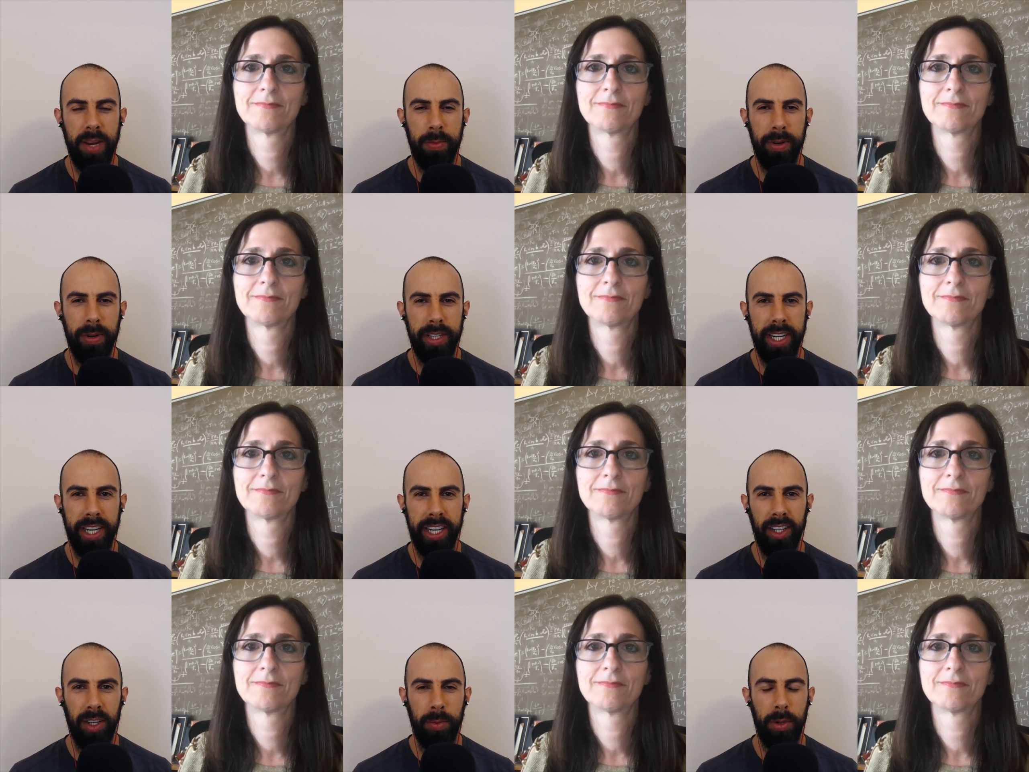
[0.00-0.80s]
Speaker 1: any
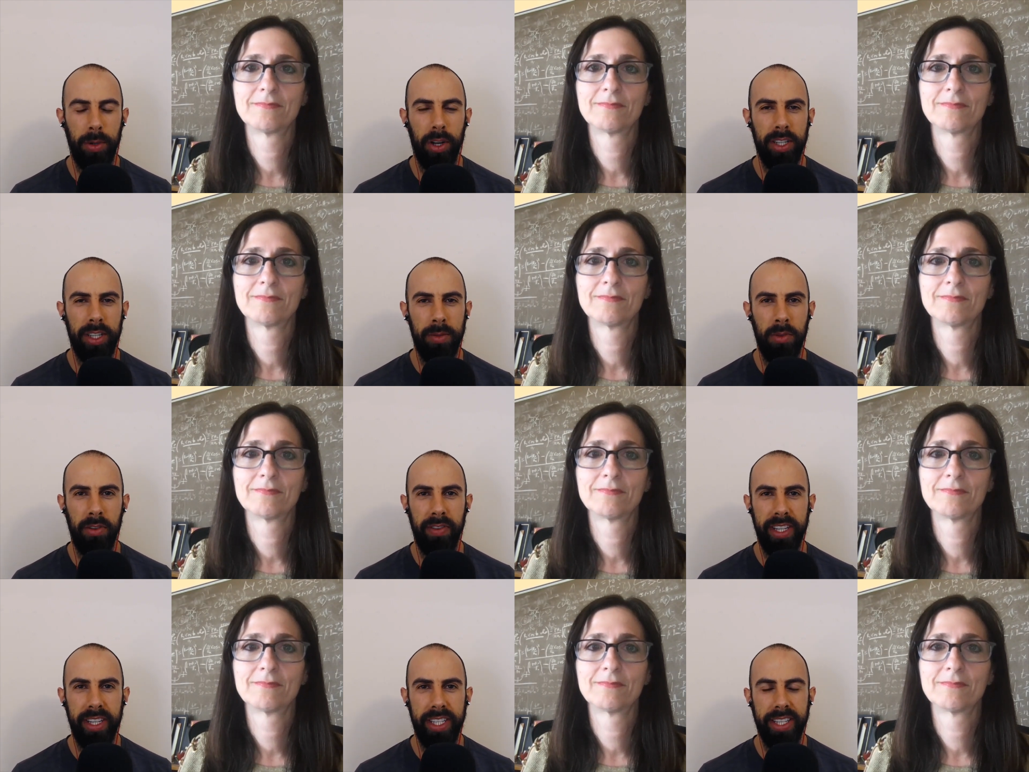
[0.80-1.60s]
particular books,
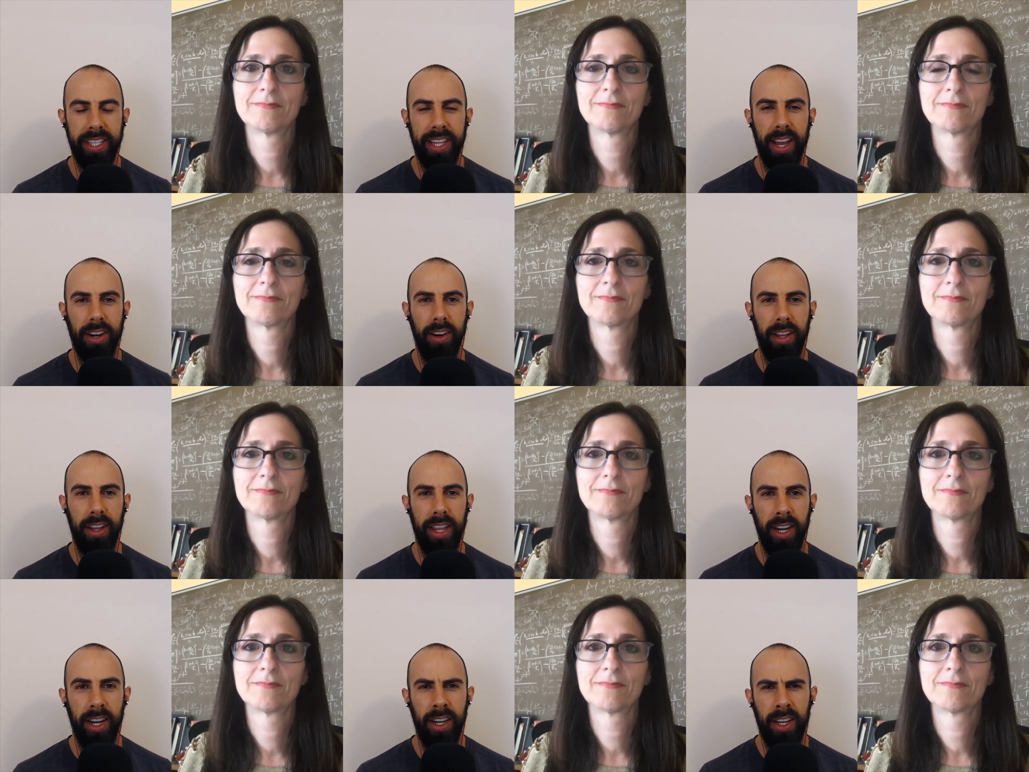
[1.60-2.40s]
movies, etc.,
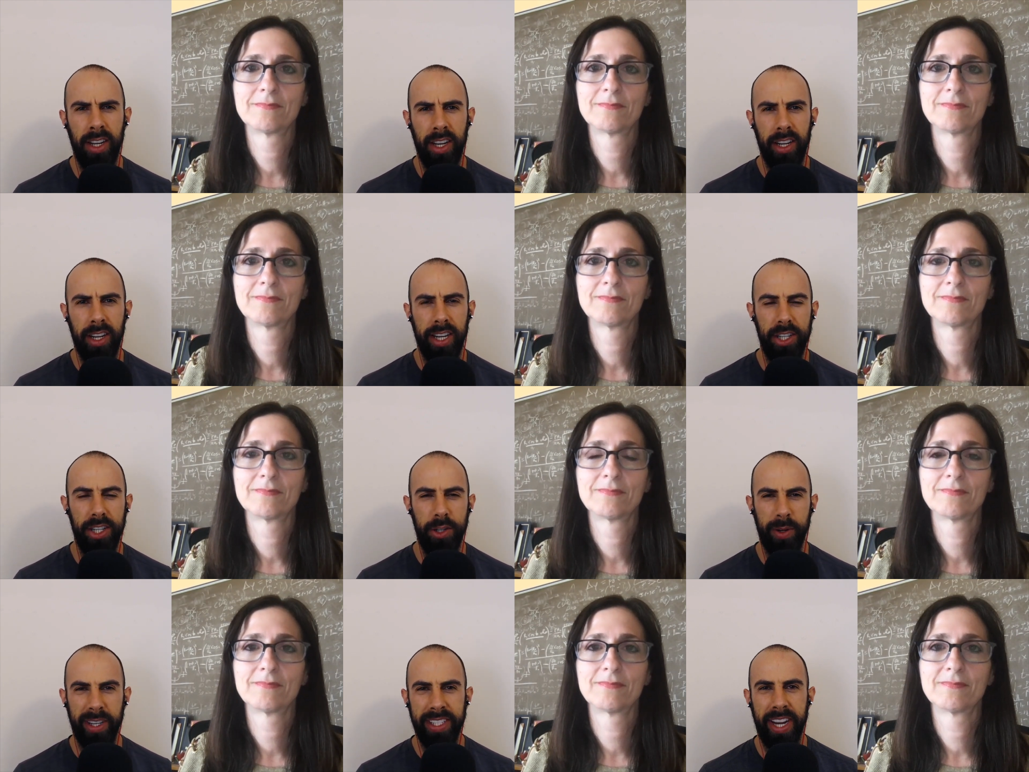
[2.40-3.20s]
that
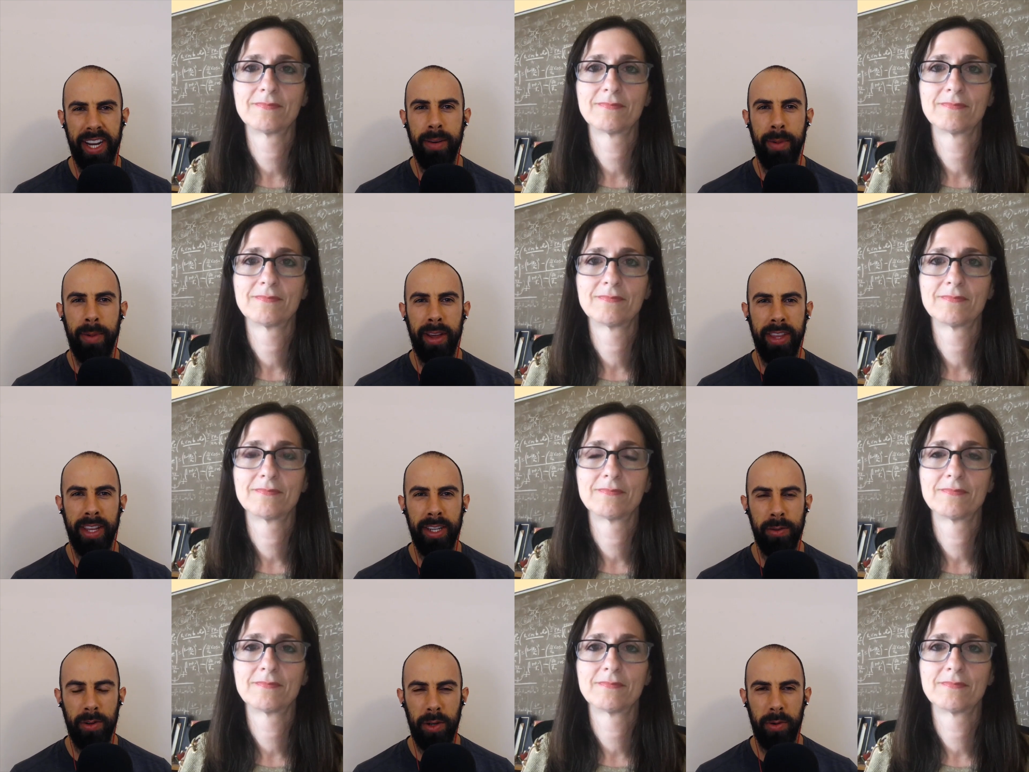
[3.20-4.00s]
got you excited about
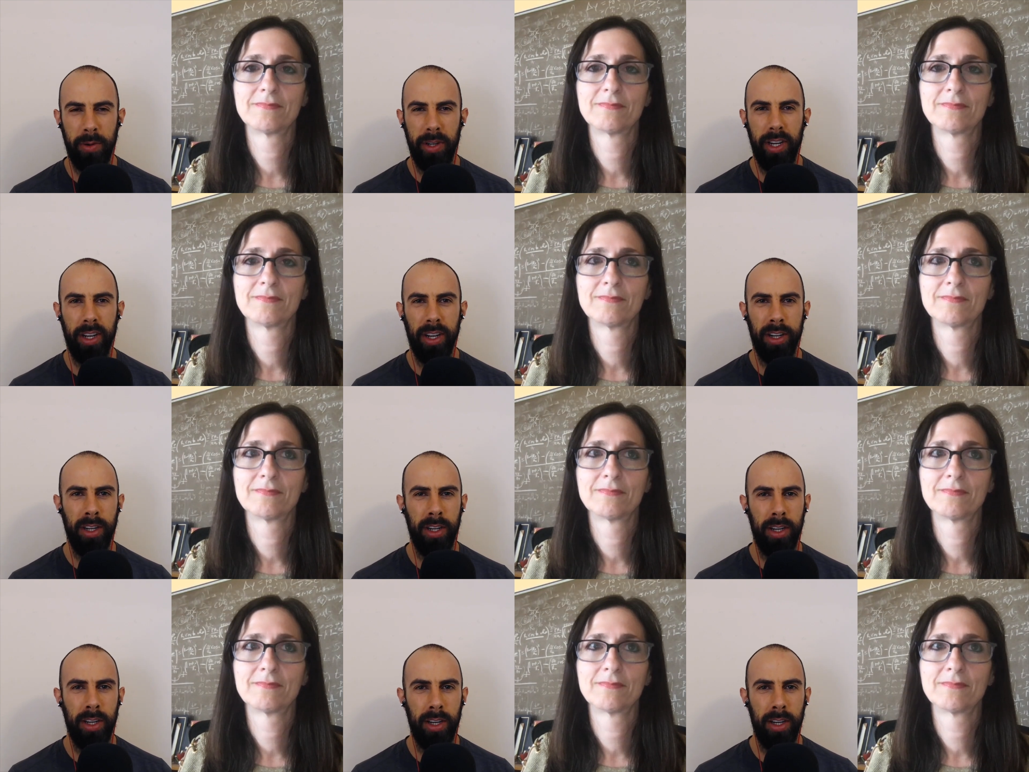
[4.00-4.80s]
this when you were
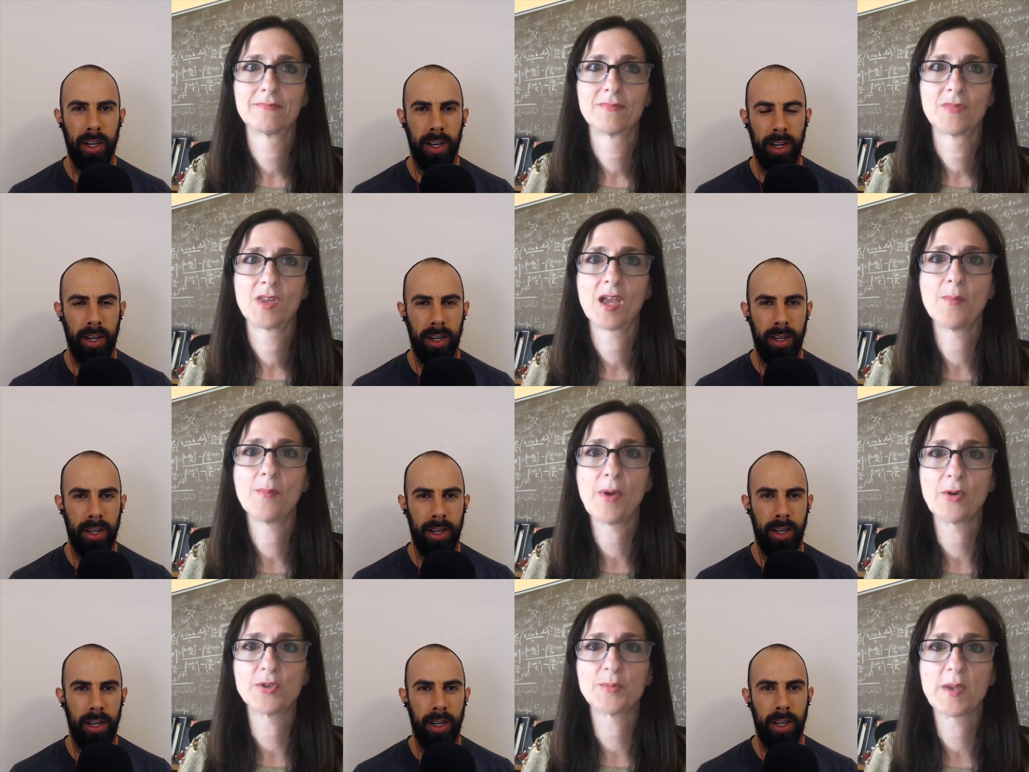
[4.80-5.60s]
younger?
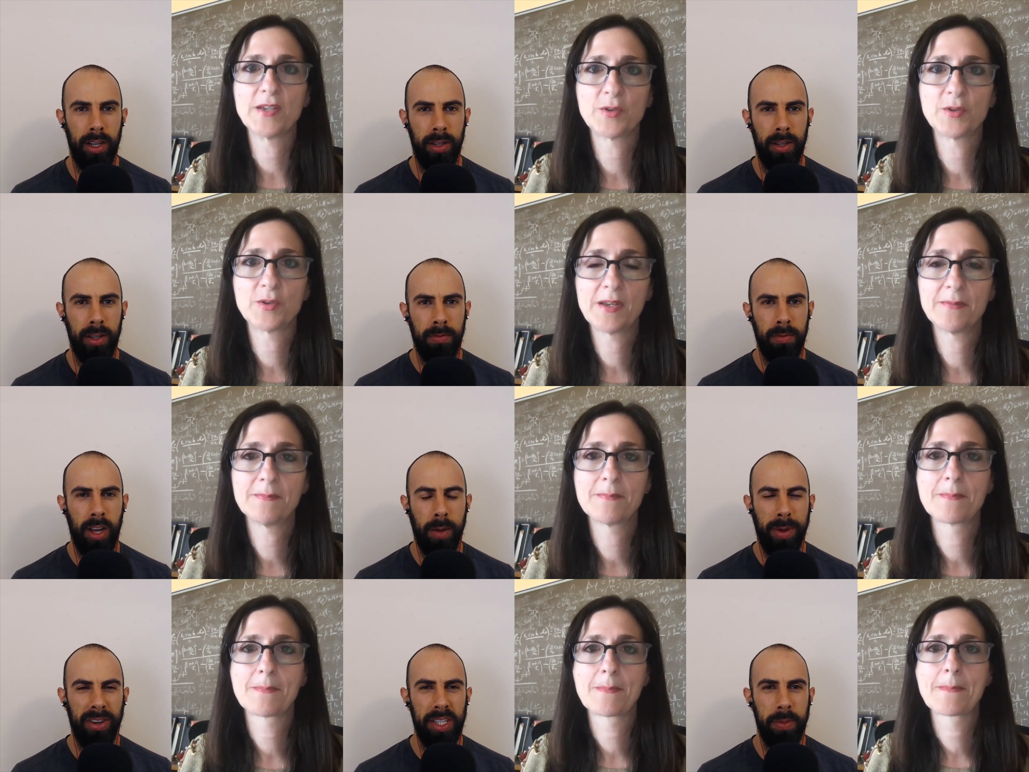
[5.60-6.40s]
About space, you
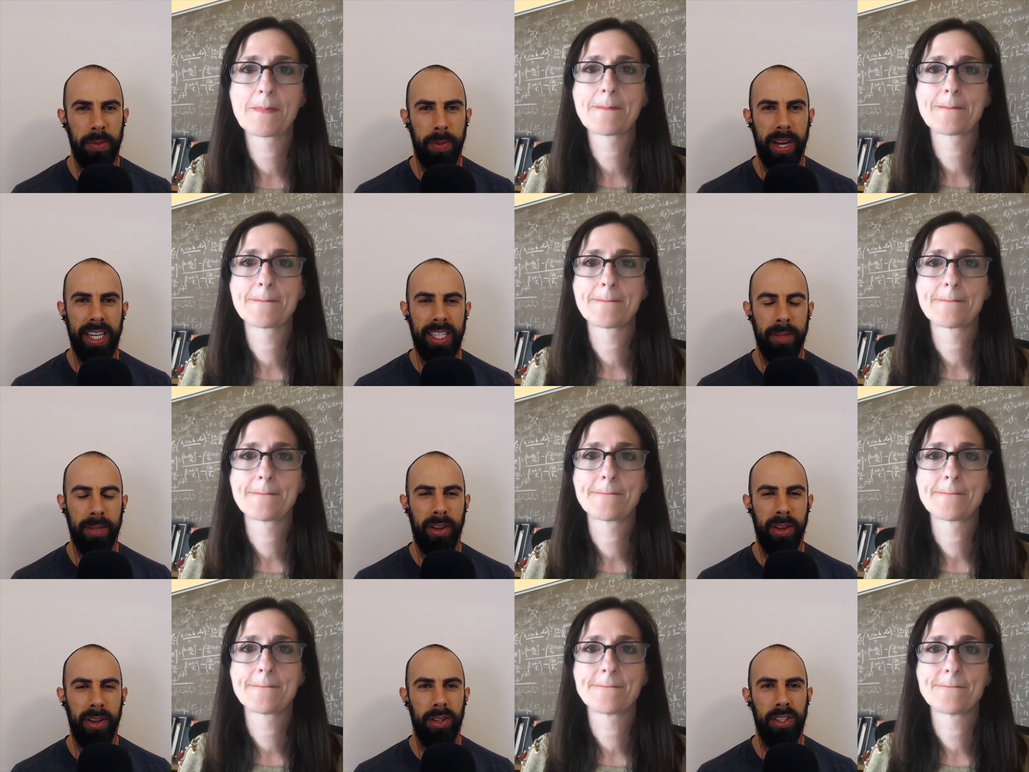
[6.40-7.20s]
mean? About space,
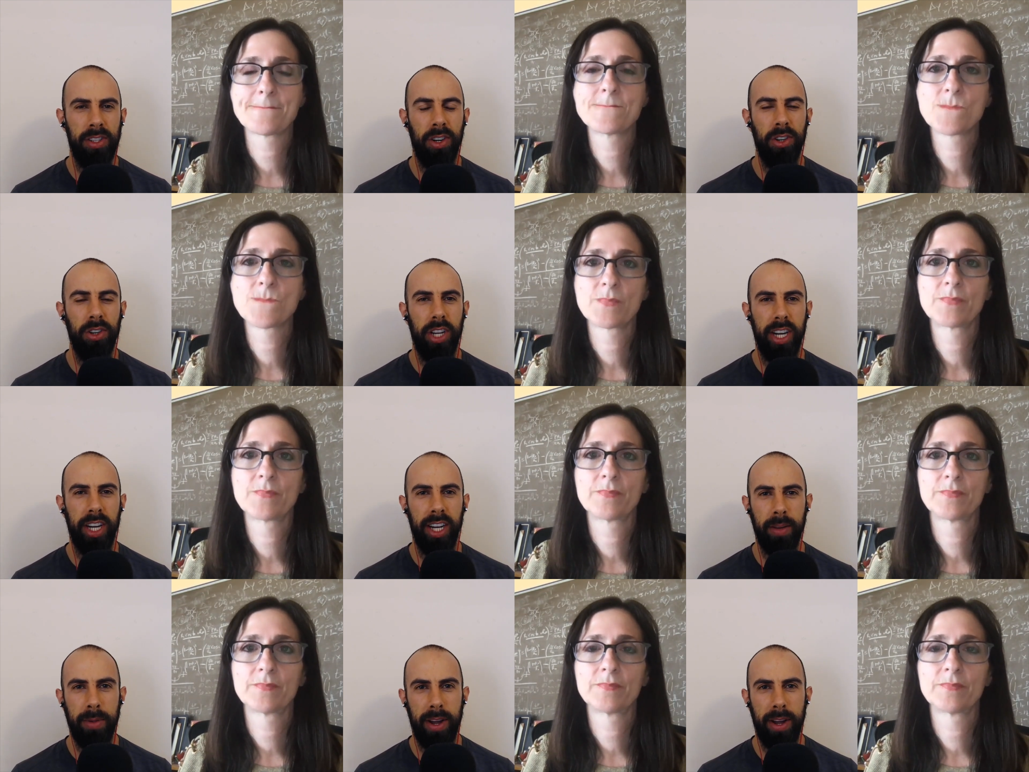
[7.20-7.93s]
about searching,